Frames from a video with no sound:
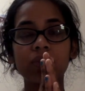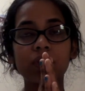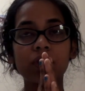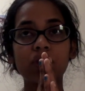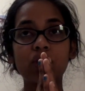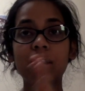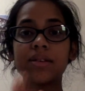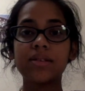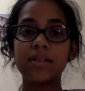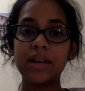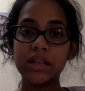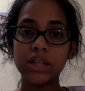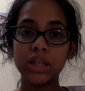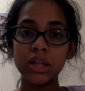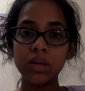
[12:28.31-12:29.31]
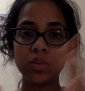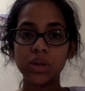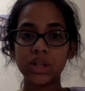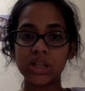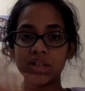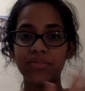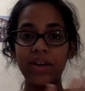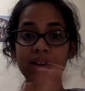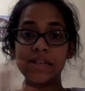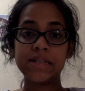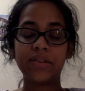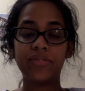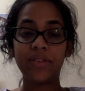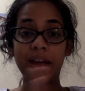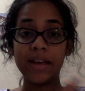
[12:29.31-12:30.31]
translation, which is face
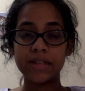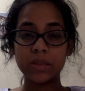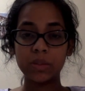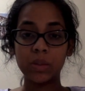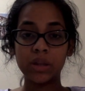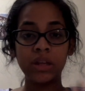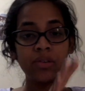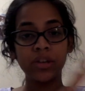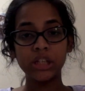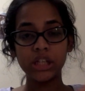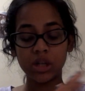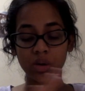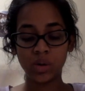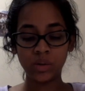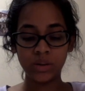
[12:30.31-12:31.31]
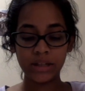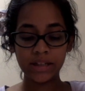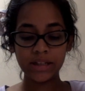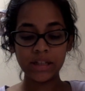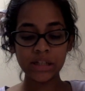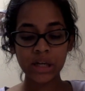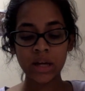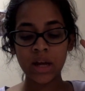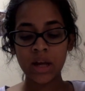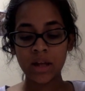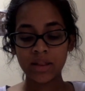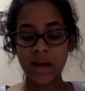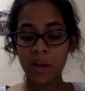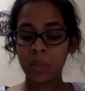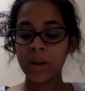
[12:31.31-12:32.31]
to face with the original Old English.
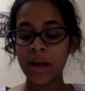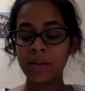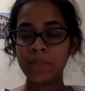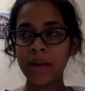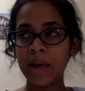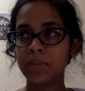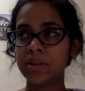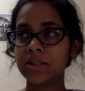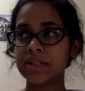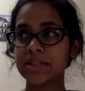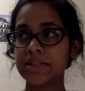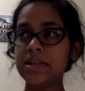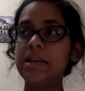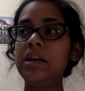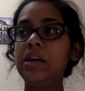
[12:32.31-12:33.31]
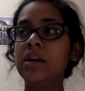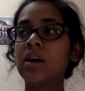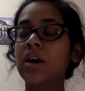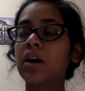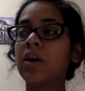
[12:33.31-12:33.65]
That way I'll be able to see